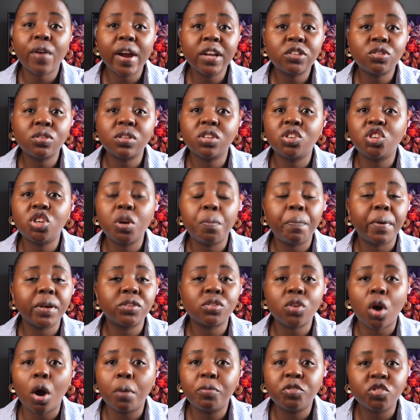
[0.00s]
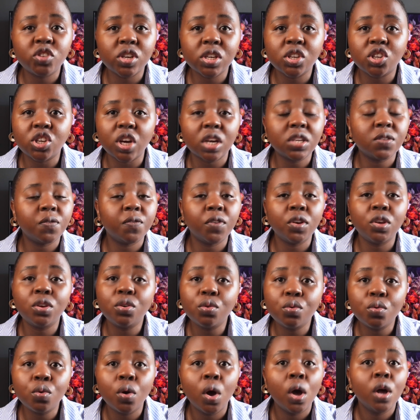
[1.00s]
to the cheapest option, just for
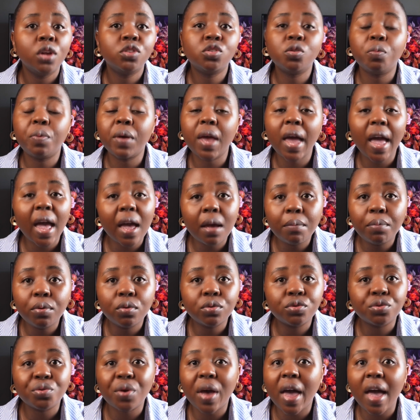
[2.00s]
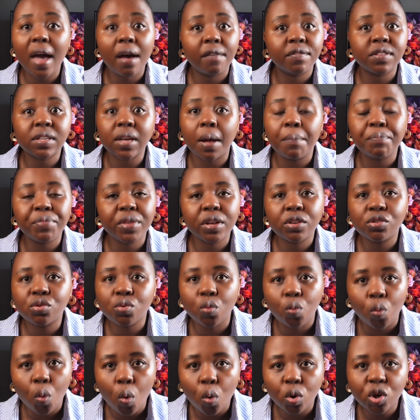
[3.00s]
you to be able to have something to
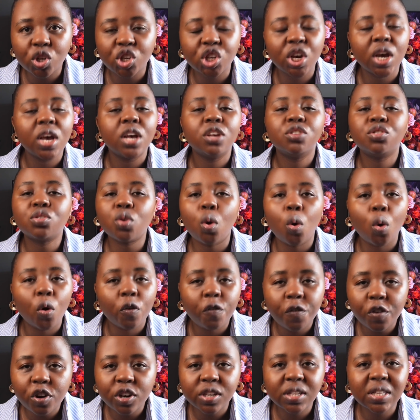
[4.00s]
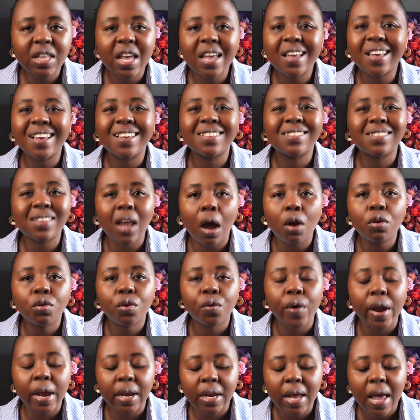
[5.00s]
watch. So first thing is
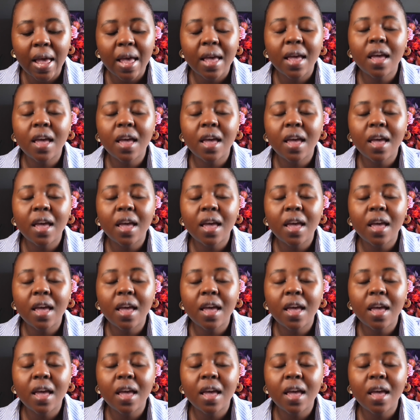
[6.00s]
downgrade.